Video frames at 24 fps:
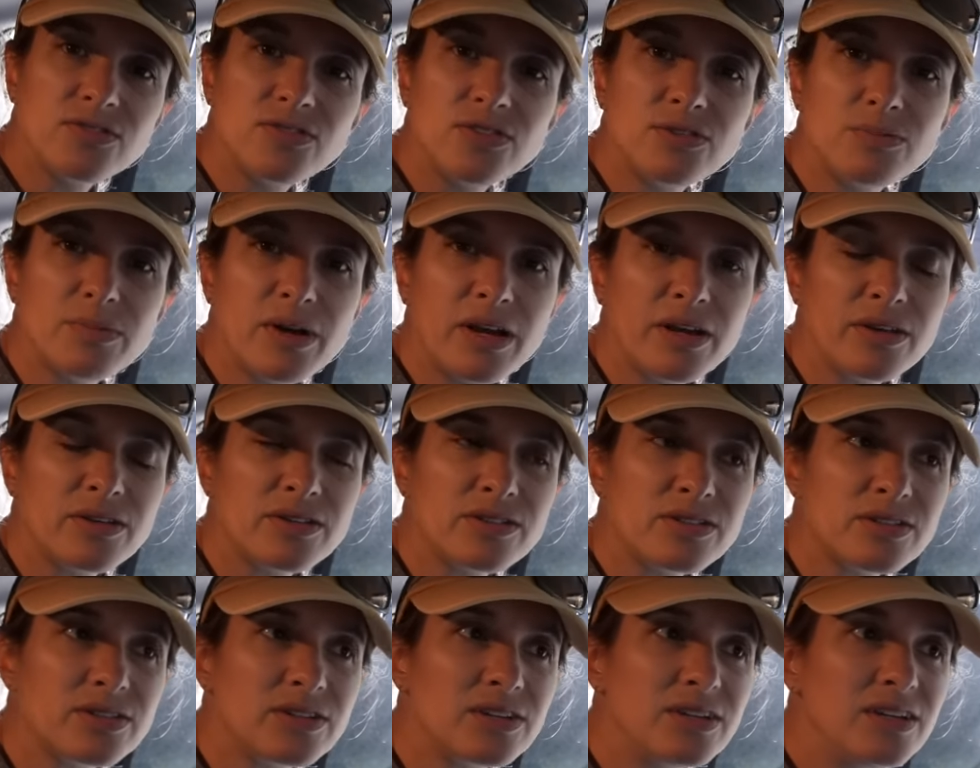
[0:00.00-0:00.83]
few
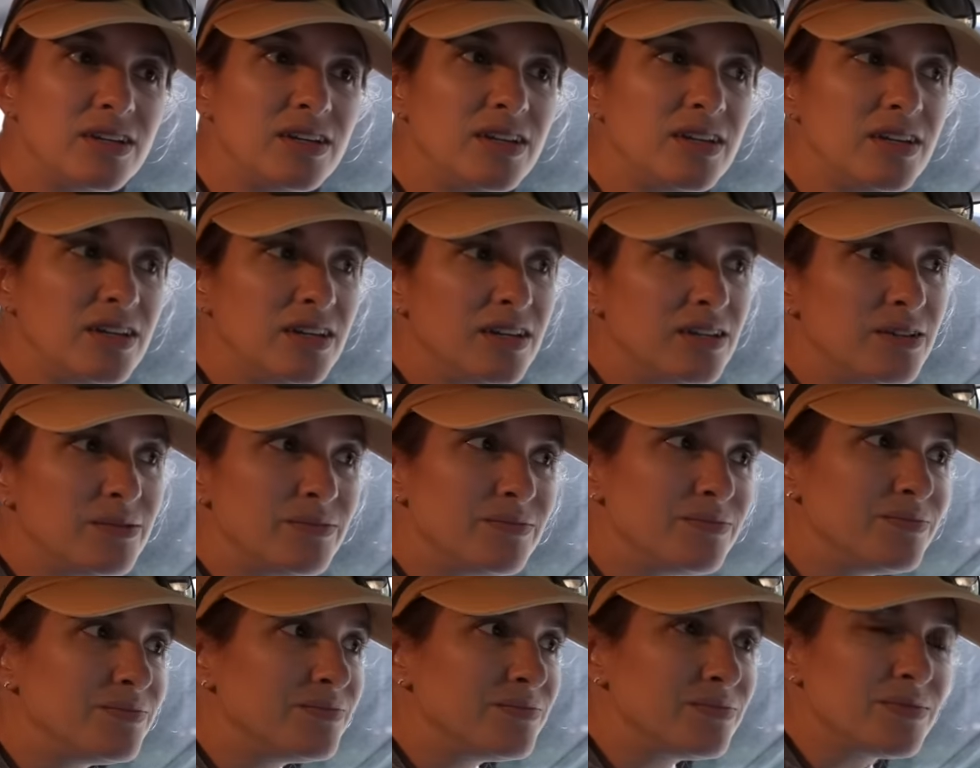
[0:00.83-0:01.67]
miles, or
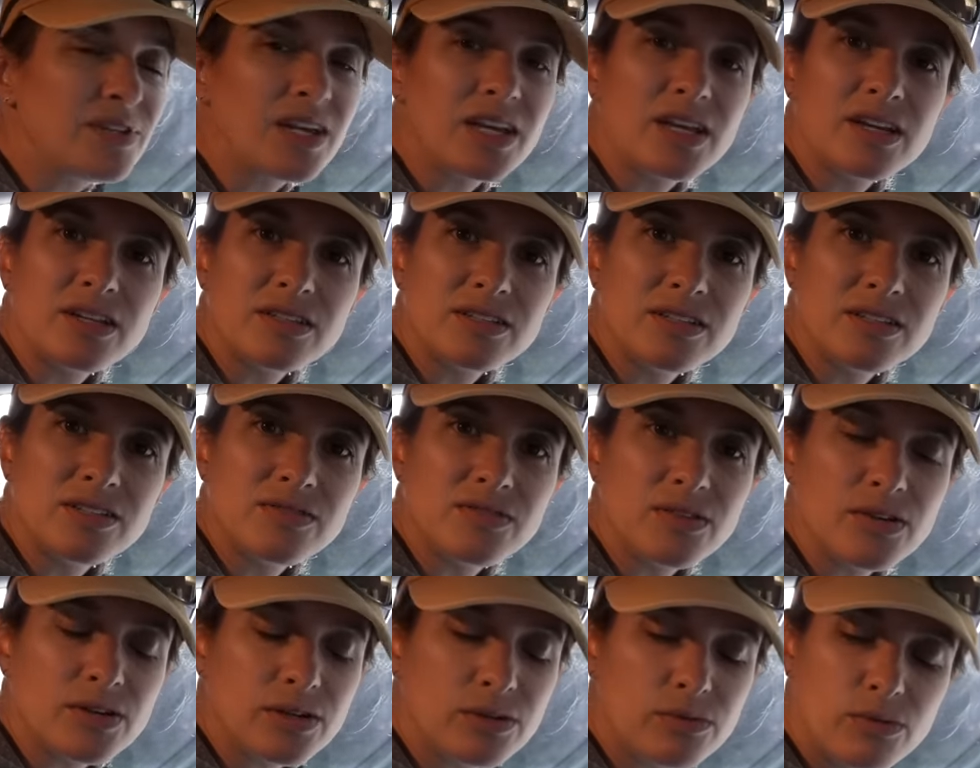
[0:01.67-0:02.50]
like on this
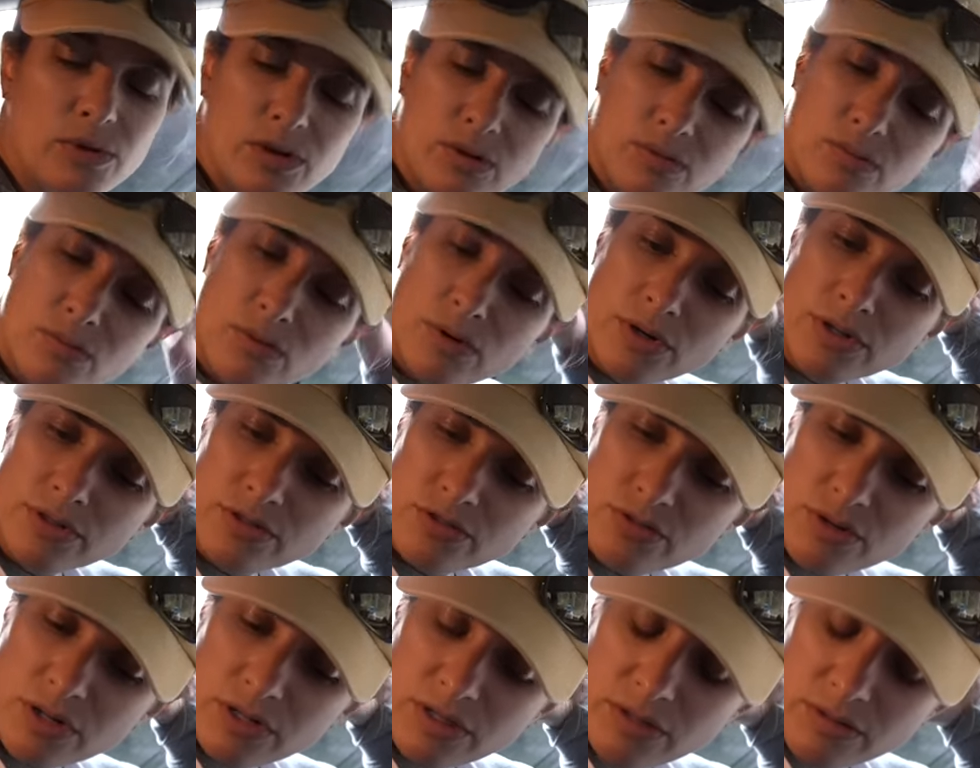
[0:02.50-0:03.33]
very well-worn
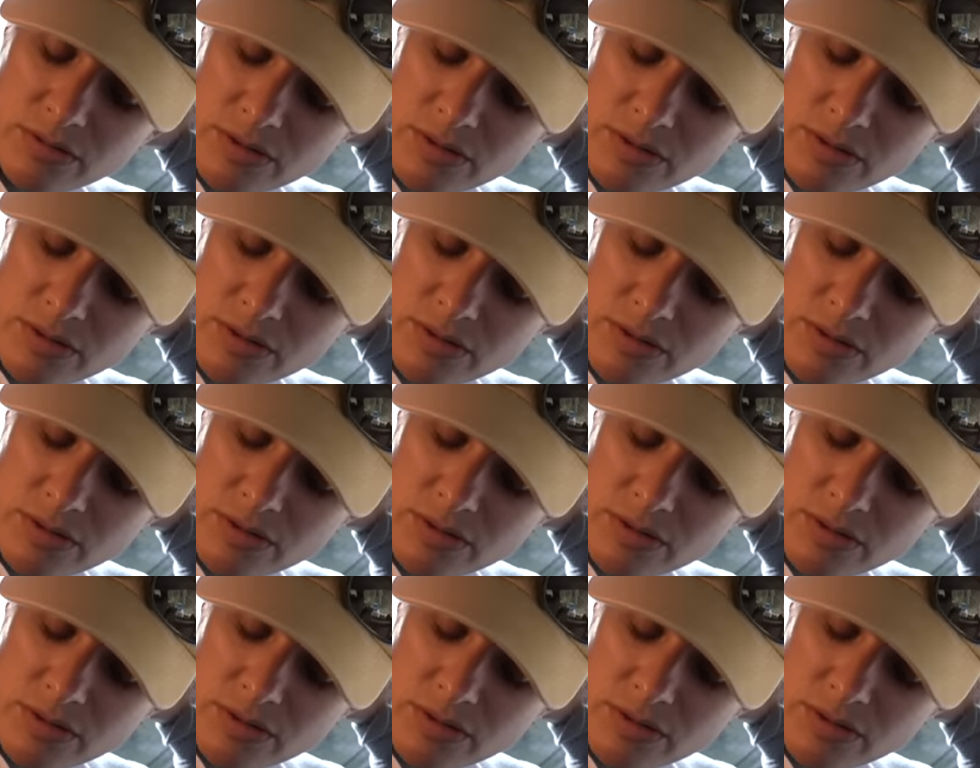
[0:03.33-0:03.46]
trail